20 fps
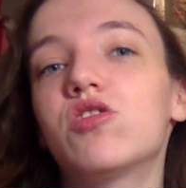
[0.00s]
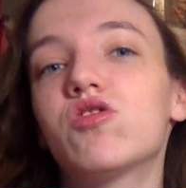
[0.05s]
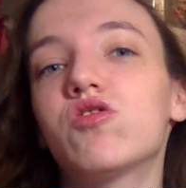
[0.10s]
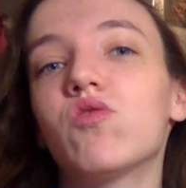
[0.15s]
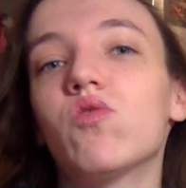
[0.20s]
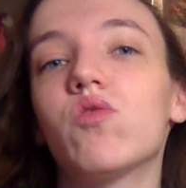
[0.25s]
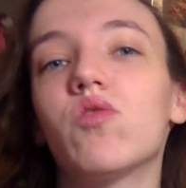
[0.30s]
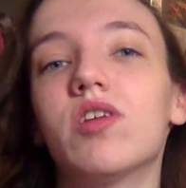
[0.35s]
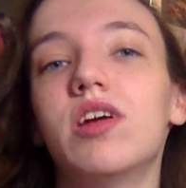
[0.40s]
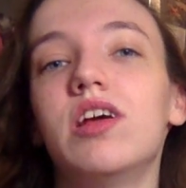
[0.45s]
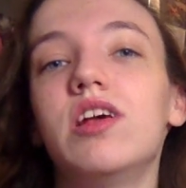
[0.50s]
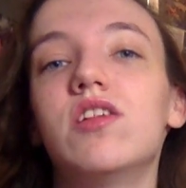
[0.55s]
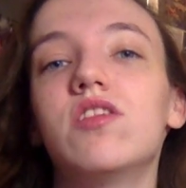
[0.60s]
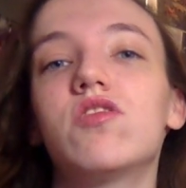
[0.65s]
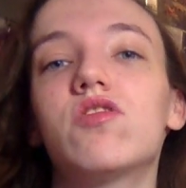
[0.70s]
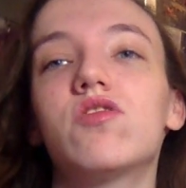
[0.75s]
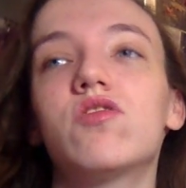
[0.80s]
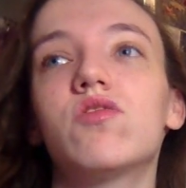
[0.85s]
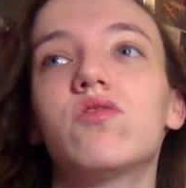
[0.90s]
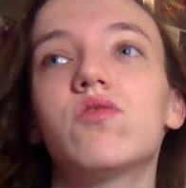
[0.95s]

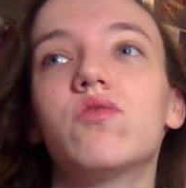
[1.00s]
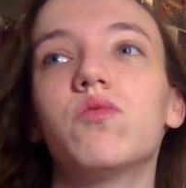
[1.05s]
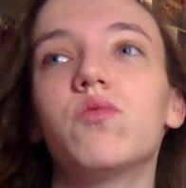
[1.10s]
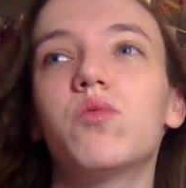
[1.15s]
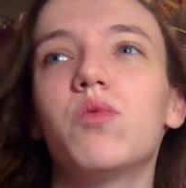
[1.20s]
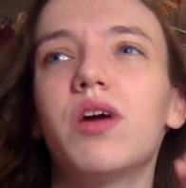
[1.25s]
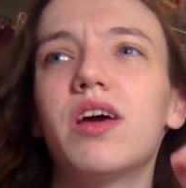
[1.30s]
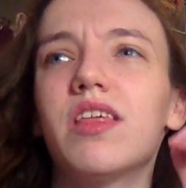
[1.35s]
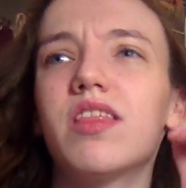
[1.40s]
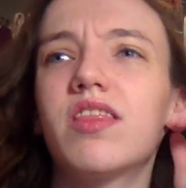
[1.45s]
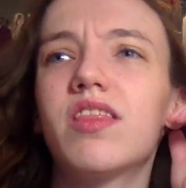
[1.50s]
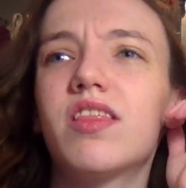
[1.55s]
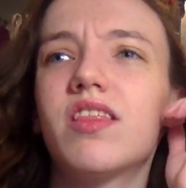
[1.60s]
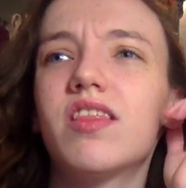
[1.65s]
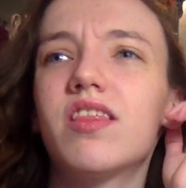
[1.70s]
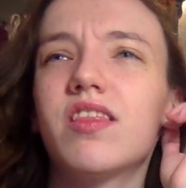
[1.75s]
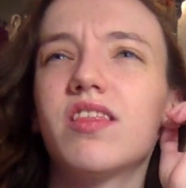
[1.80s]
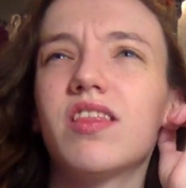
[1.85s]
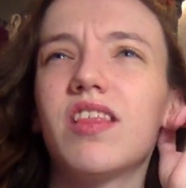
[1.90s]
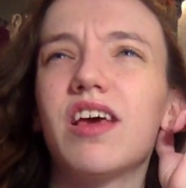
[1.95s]
stories with
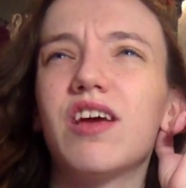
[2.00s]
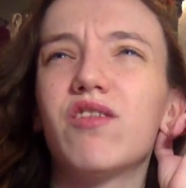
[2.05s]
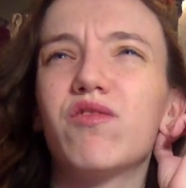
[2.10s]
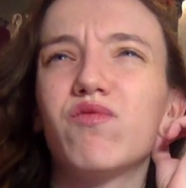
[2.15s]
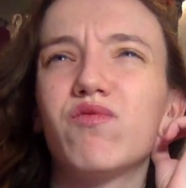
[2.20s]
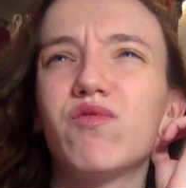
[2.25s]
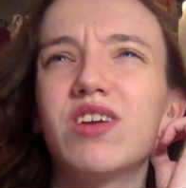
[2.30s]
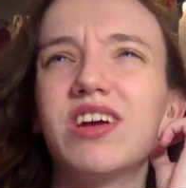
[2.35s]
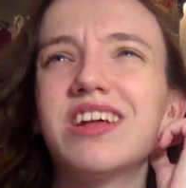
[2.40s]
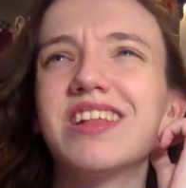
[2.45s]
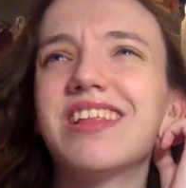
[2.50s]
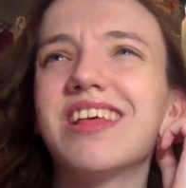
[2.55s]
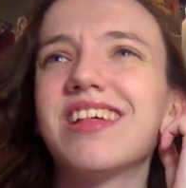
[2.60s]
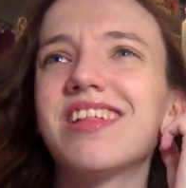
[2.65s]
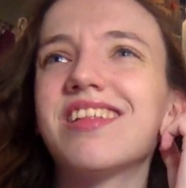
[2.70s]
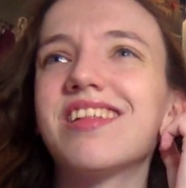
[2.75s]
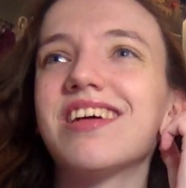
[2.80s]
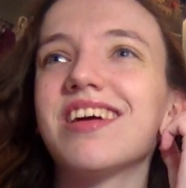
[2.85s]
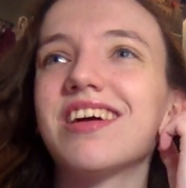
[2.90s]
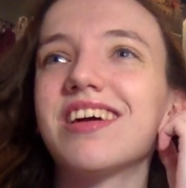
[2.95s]
like
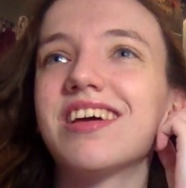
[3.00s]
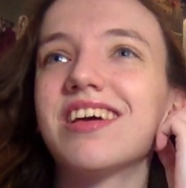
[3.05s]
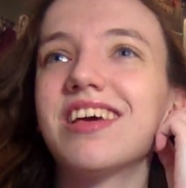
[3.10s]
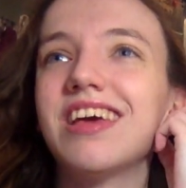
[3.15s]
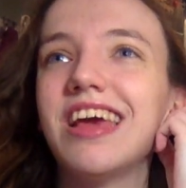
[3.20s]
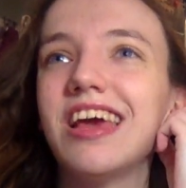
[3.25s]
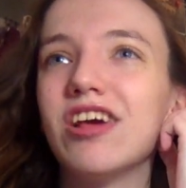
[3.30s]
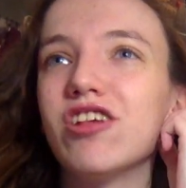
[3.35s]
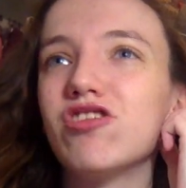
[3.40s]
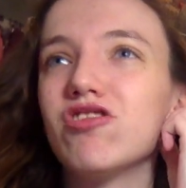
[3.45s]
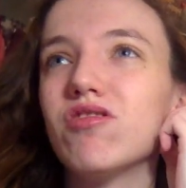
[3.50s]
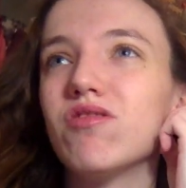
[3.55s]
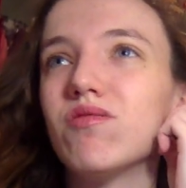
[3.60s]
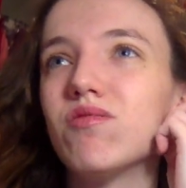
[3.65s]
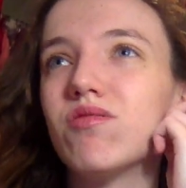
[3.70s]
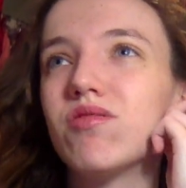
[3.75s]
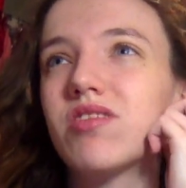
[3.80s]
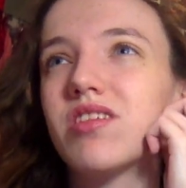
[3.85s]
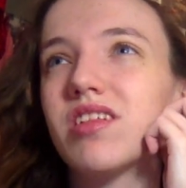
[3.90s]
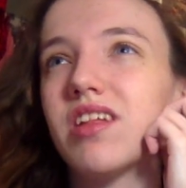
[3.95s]
realistic
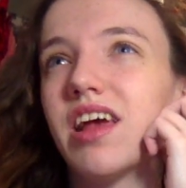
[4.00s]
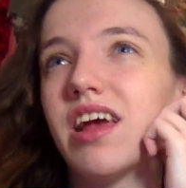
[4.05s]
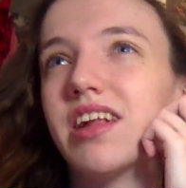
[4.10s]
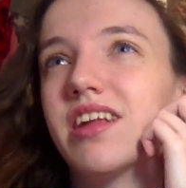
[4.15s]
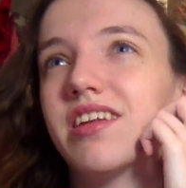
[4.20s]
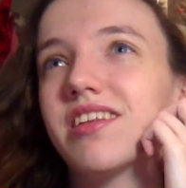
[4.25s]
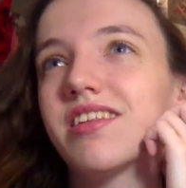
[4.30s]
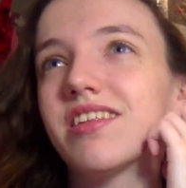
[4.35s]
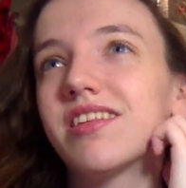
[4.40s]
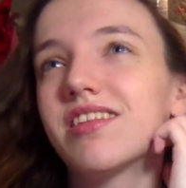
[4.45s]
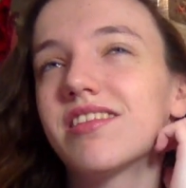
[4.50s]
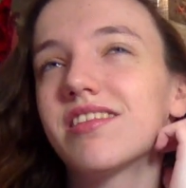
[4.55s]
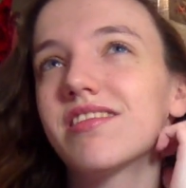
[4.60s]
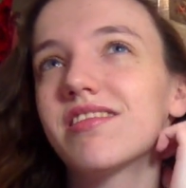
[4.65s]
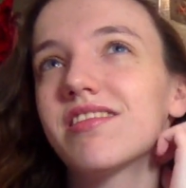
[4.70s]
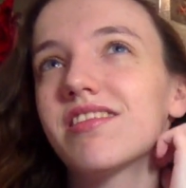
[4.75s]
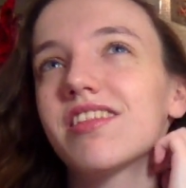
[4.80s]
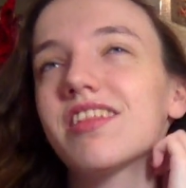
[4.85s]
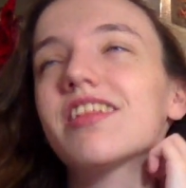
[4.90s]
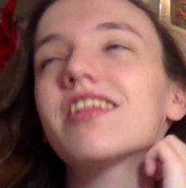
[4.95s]
issues and
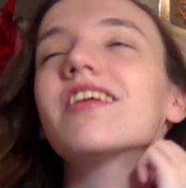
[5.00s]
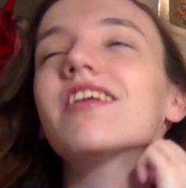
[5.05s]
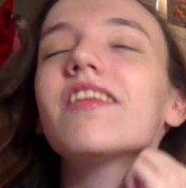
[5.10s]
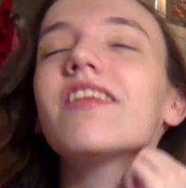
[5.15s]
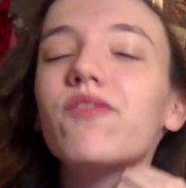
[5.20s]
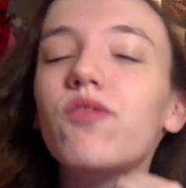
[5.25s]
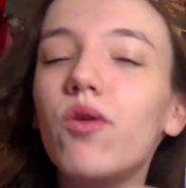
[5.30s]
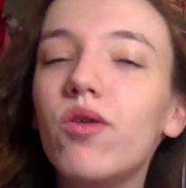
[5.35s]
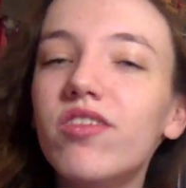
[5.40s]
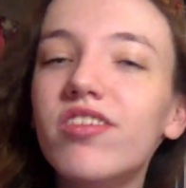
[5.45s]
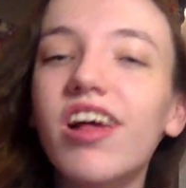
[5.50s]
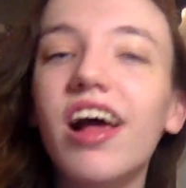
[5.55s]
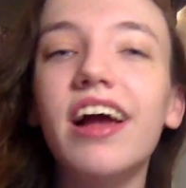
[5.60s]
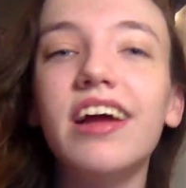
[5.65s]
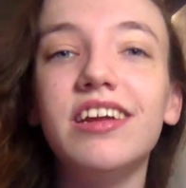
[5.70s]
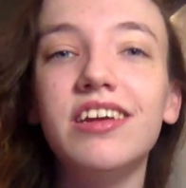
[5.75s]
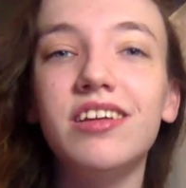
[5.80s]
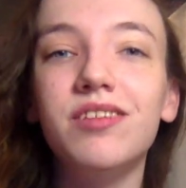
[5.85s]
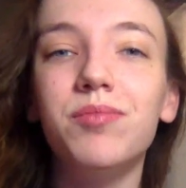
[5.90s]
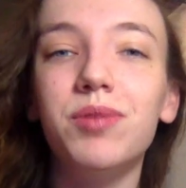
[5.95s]
still, of course,
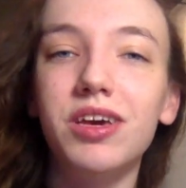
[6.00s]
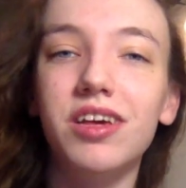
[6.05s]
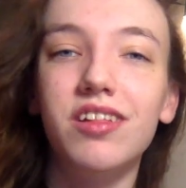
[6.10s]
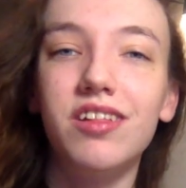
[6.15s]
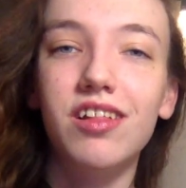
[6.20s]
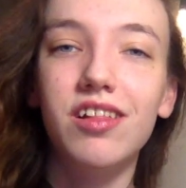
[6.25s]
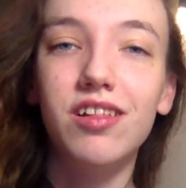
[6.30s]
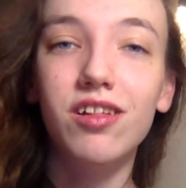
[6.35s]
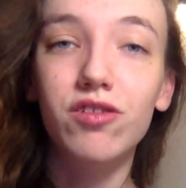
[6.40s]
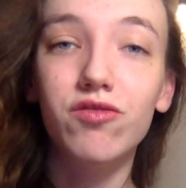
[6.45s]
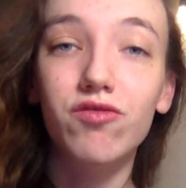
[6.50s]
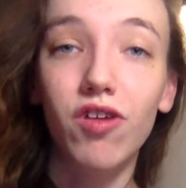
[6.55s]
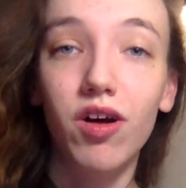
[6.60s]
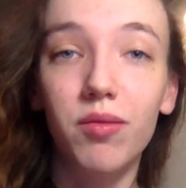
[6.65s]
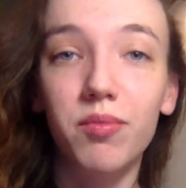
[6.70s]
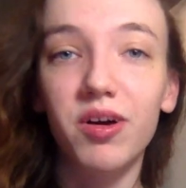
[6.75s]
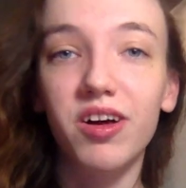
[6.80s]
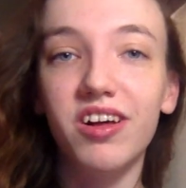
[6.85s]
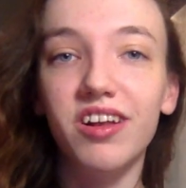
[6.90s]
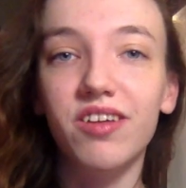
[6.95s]
heightened because it's a
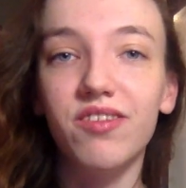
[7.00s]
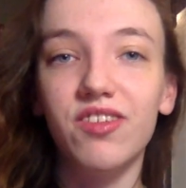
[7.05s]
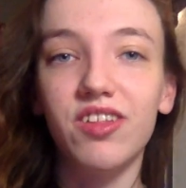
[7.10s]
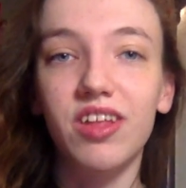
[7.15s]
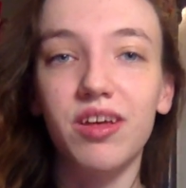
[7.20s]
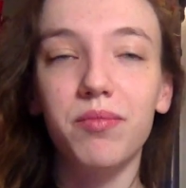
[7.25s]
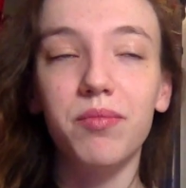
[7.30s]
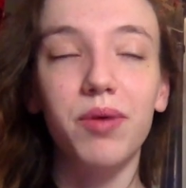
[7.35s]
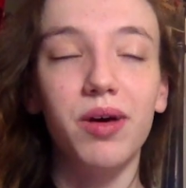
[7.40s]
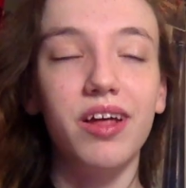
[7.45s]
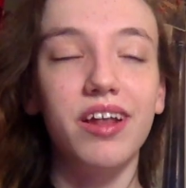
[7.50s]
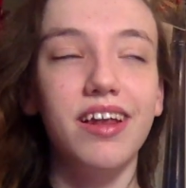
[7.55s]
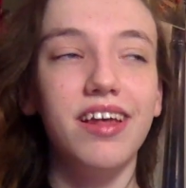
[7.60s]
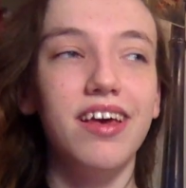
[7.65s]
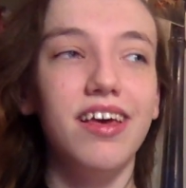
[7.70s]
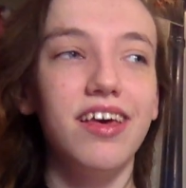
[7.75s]
drama and everything, but